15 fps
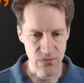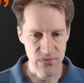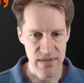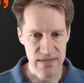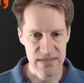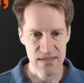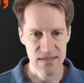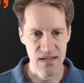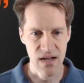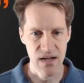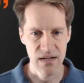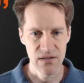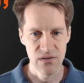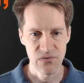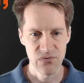is
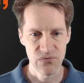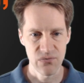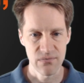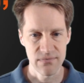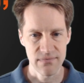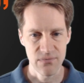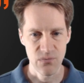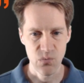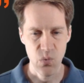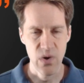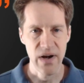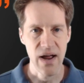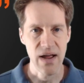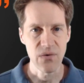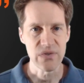kind of
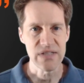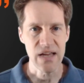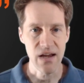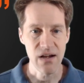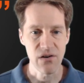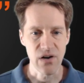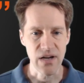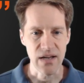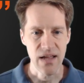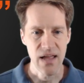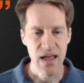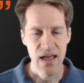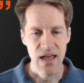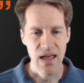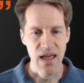what I was hearing
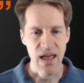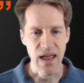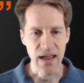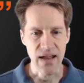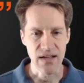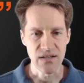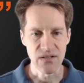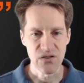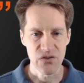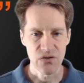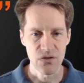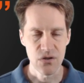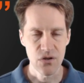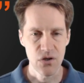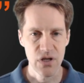and
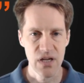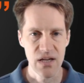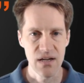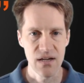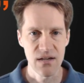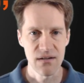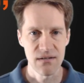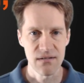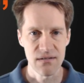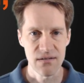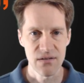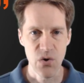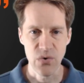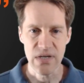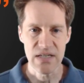
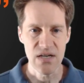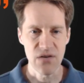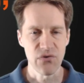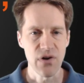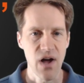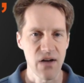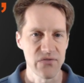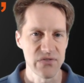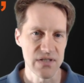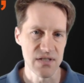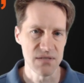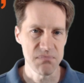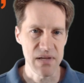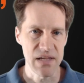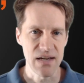going to different offices,
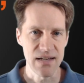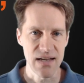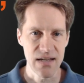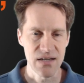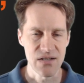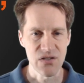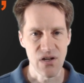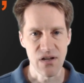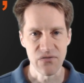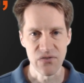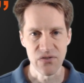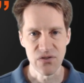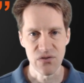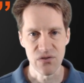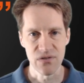be it a dentist's
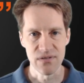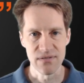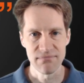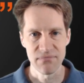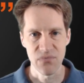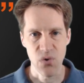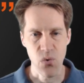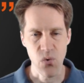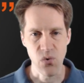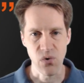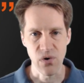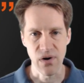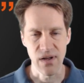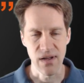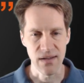office
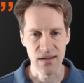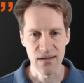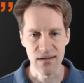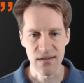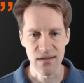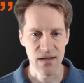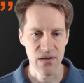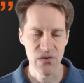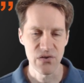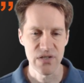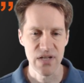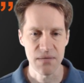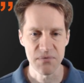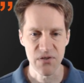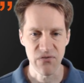or other
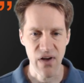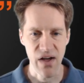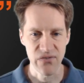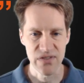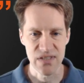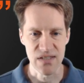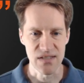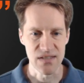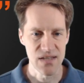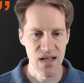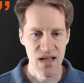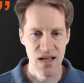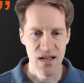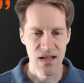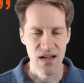types of offices,
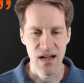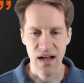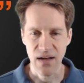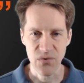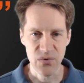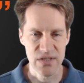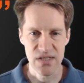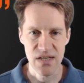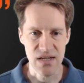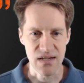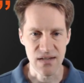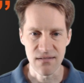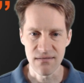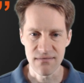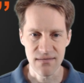I would
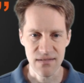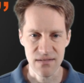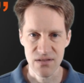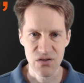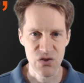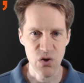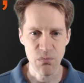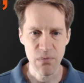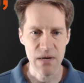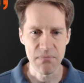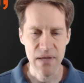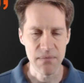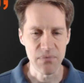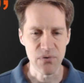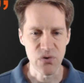see so many
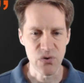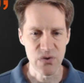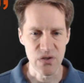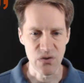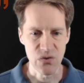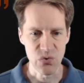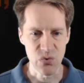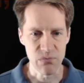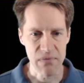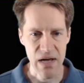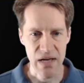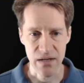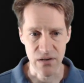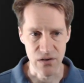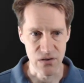people using dual
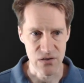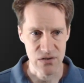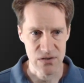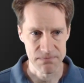monitors.